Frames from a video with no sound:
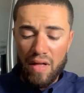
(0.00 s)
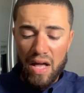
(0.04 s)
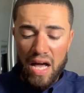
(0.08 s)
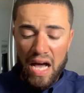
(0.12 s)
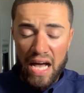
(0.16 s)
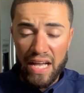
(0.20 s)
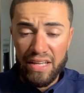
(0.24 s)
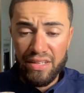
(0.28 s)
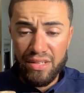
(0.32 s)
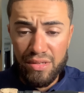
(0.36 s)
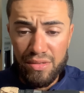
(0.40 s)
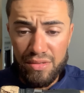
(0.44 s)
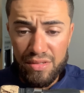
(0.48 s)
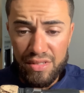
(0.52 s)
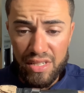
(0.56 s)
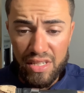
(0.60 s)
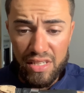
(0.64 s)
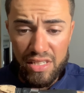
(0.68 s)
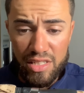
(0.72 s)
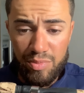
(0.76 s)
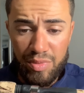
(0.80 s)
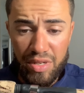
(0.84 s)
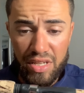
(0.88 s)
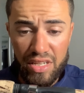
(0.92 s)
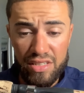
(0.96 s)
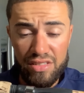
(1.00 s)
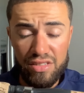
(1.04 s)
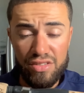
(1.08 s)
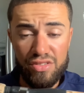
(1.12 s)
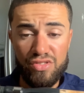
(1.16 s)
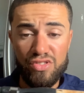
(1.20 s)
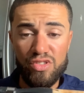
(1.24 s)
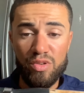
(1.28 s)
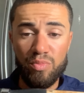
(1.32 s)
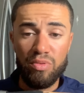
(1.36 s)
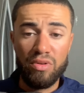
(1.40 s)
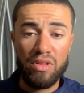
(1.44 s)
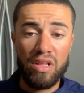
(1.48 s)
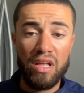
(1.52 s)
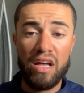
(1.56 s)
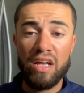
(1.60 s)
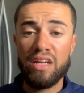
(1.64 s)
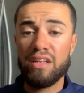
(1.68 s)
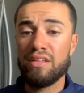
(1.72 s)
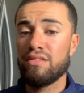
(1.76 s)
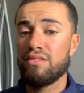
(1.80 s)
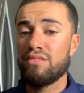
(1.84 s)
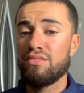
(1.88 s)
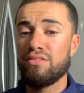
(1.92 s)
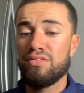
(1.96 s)
I use this because it's super
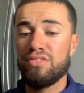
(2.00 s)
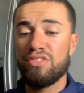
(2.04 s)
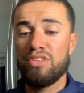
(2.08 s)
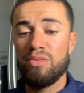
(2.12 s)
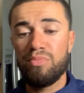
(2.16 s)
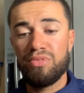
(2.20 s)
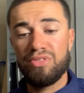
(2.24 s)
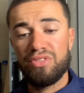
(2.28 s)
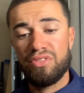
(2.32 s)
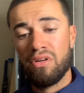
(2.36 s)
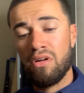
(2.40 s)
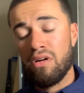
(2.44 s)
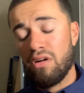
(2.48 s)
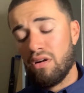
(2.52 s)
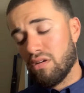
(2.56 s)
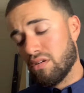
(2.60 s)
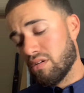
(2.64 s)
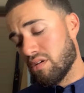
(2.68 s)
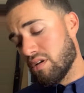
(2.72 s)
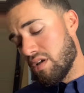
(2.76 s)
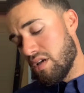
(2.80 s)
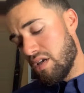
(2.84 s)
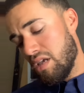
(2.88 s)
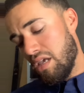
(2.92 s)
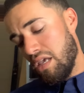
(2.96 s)
light, super strong,